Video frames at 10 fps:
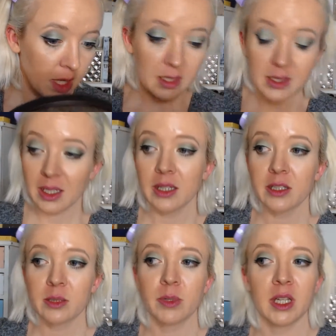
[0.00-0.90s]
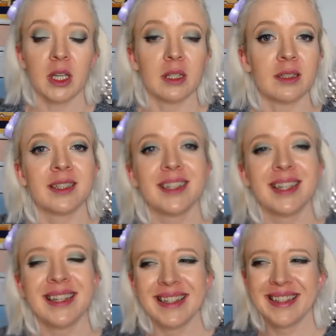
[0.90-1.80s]
Honestly, it looks pretty good.
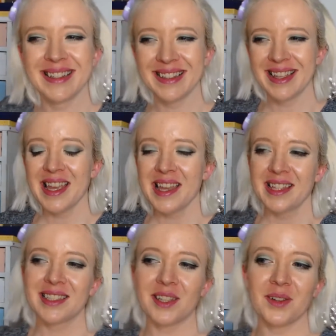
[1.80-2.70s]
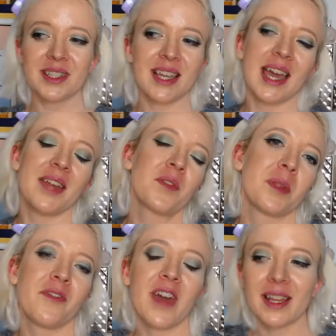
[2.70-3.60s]
So aside
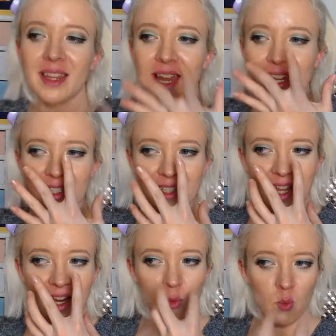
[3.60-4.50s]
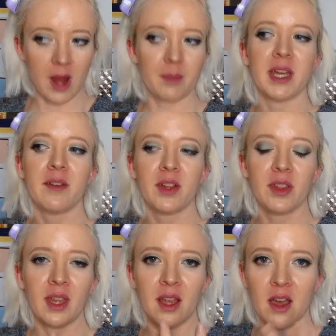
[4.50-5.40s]
from the fact that I just like wiped
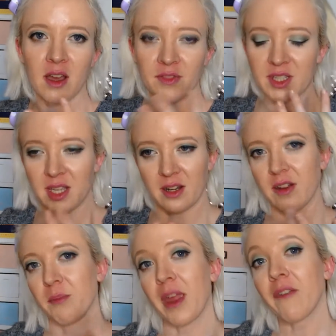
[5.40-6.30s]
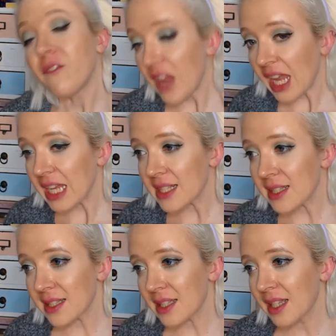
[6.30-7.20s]
everything off the center of my
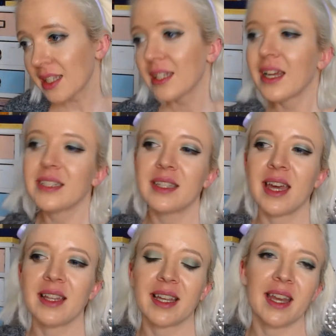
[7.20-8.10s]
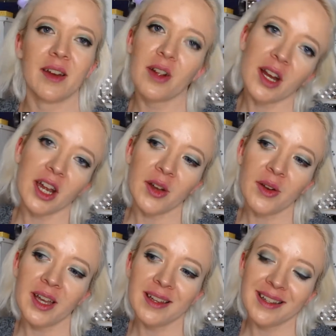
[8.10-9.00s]
face, I did that like an hour
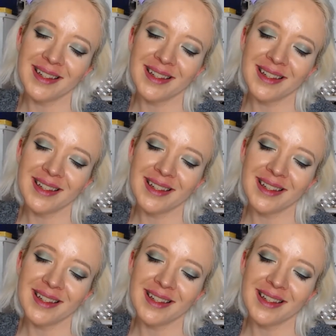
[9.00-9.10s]
ago.